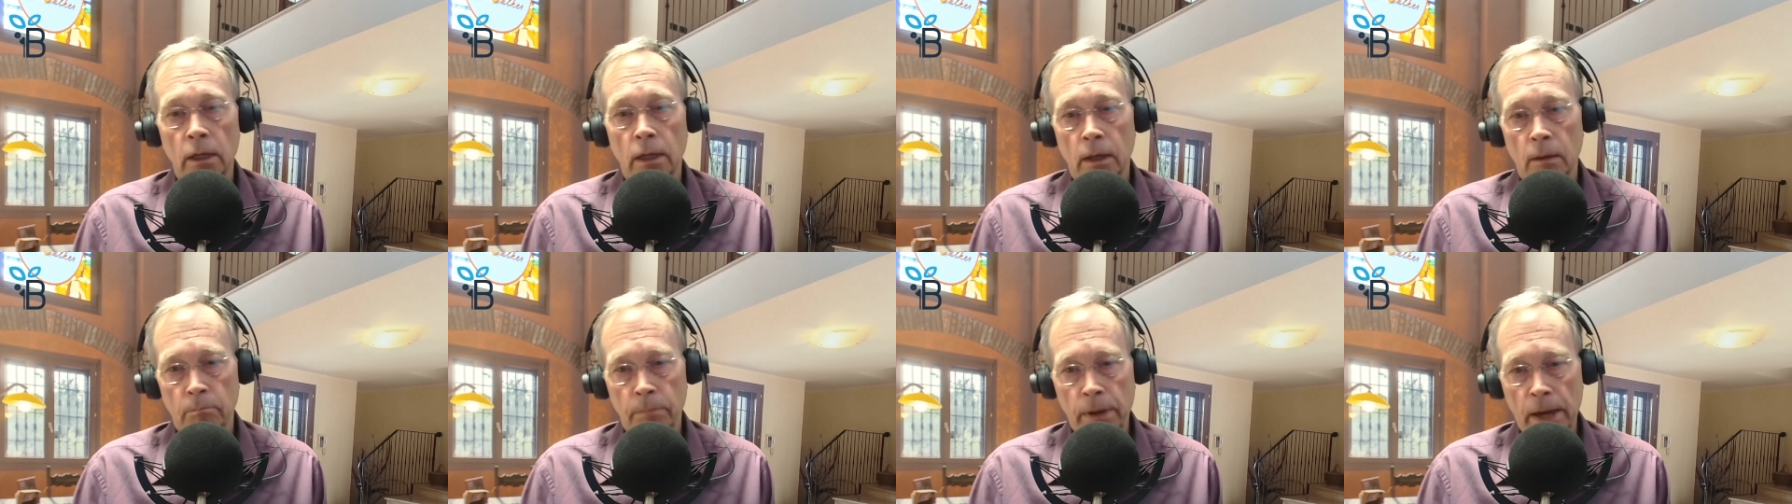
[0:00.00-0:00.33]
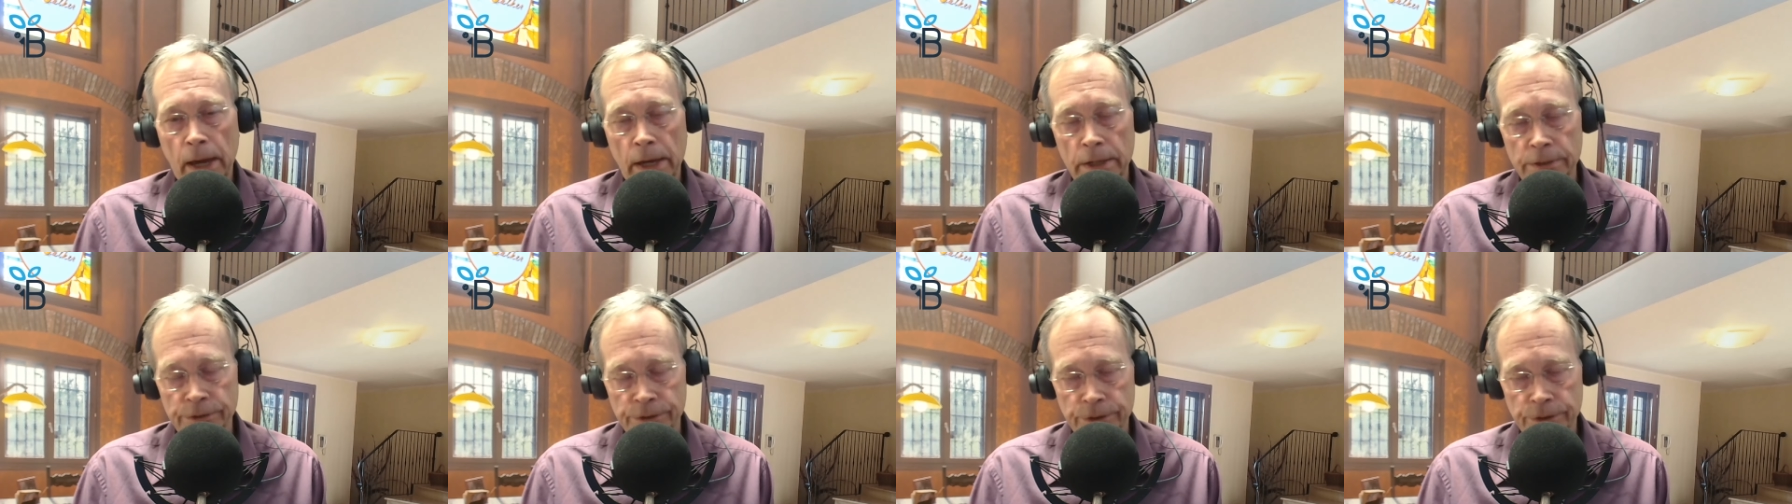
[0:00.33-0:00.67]

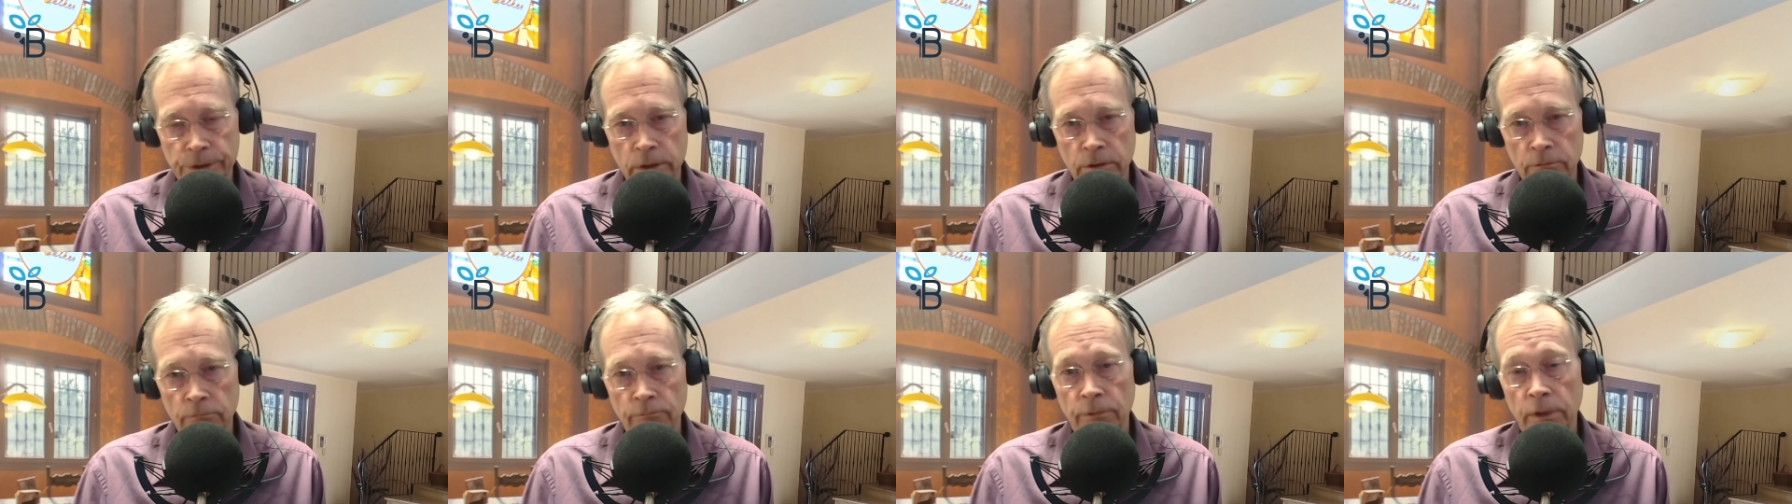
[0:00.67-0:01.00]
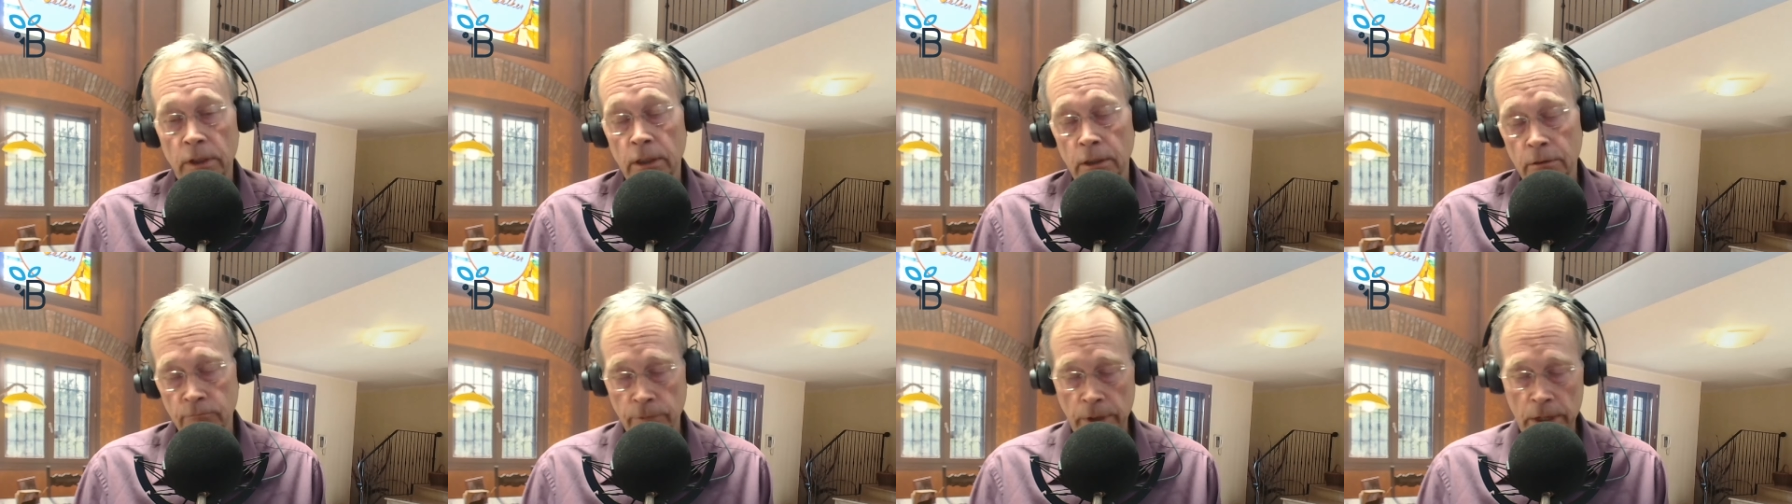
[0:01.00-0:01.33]
passive
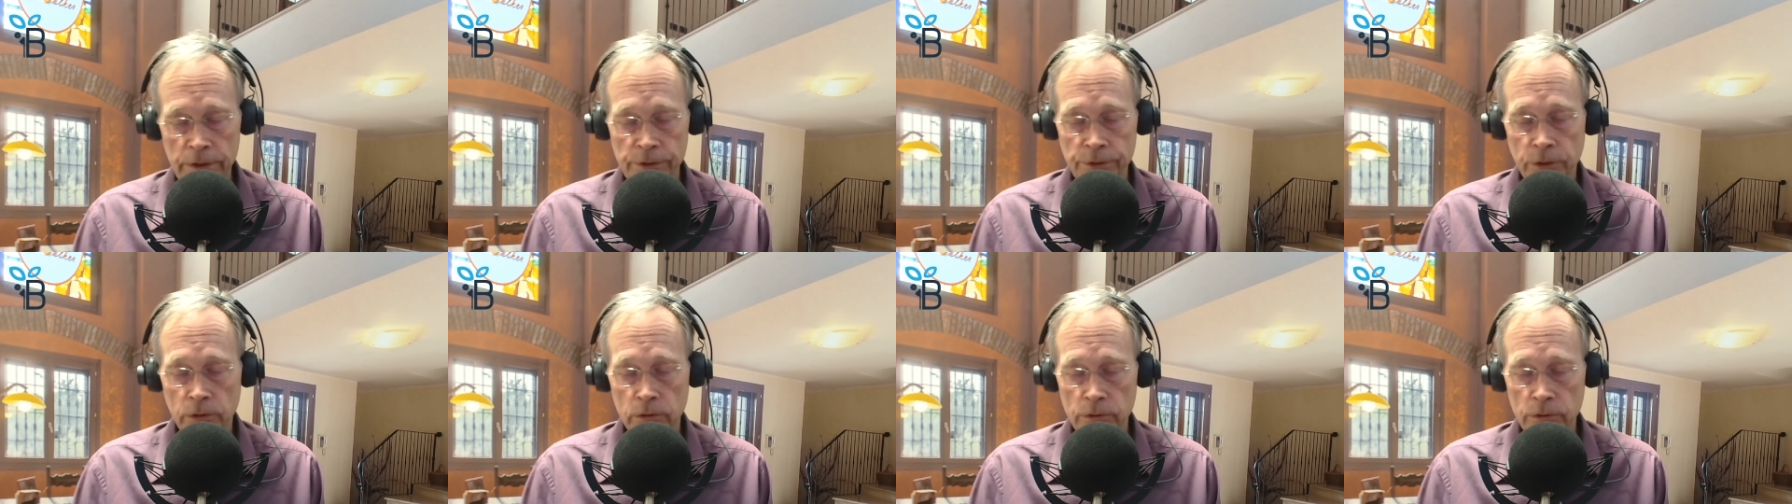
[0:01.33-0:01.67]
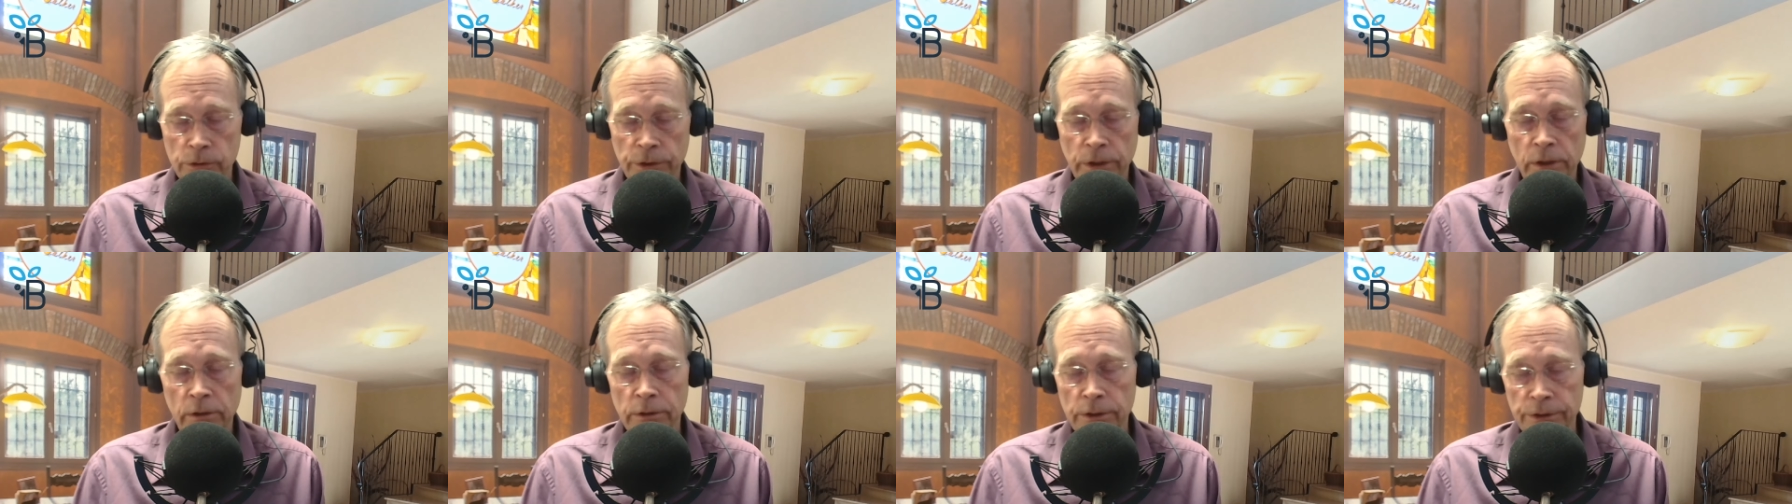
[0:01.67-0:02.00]
investors
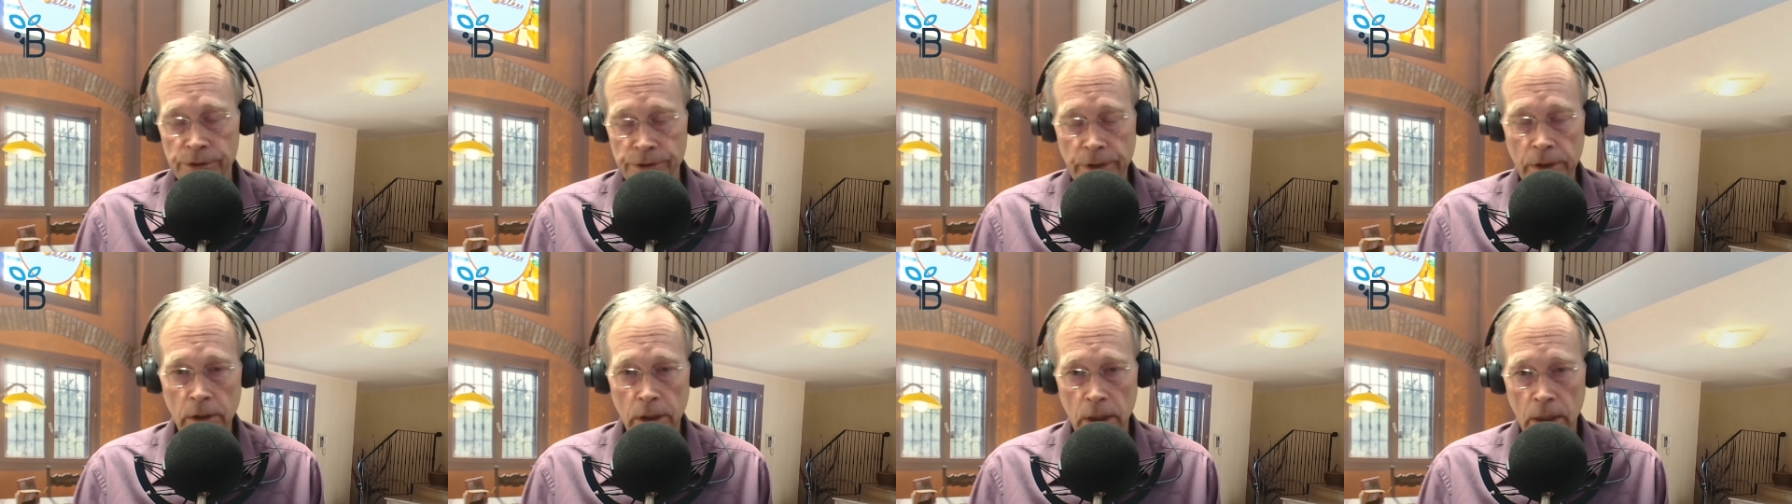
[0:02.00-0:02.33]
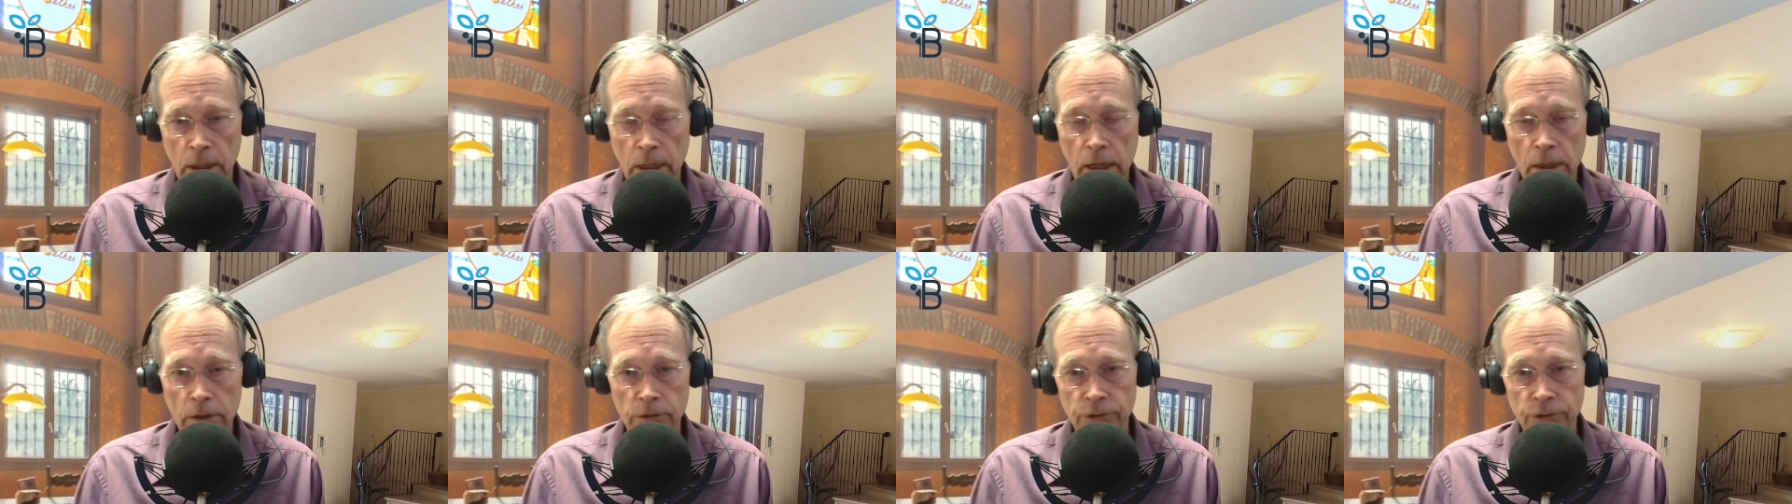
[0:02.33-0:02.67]
in the
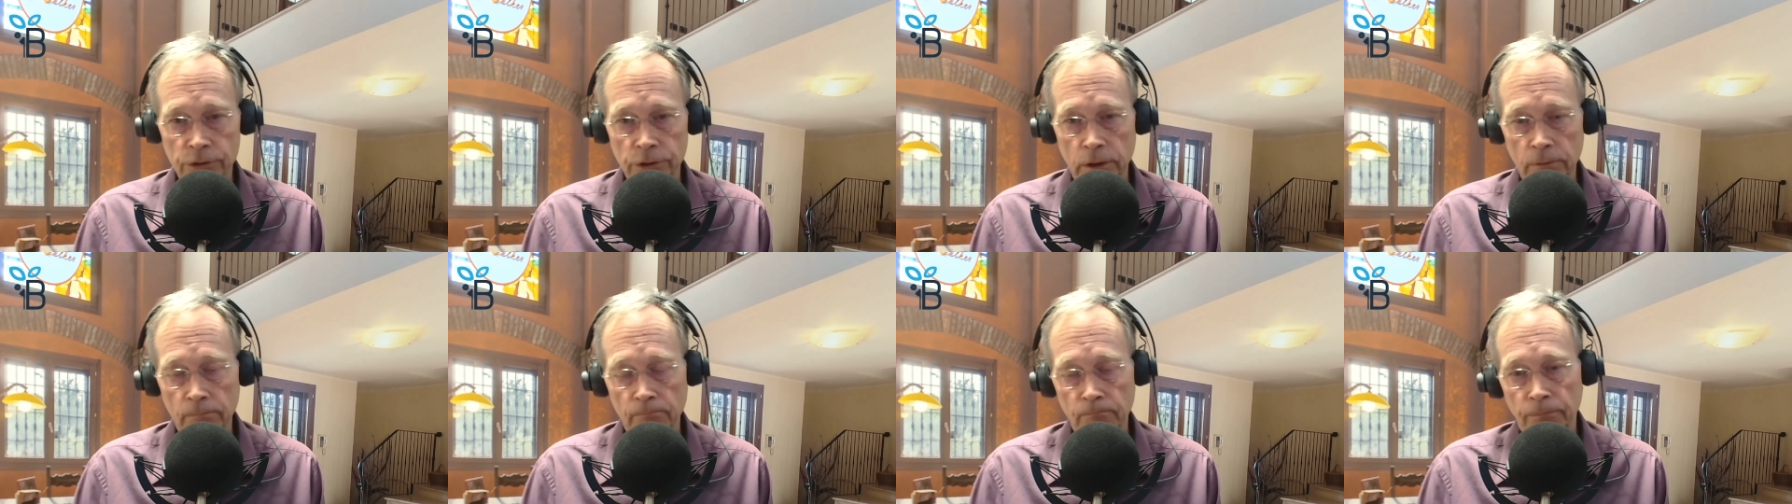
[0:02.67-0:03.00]
syndication.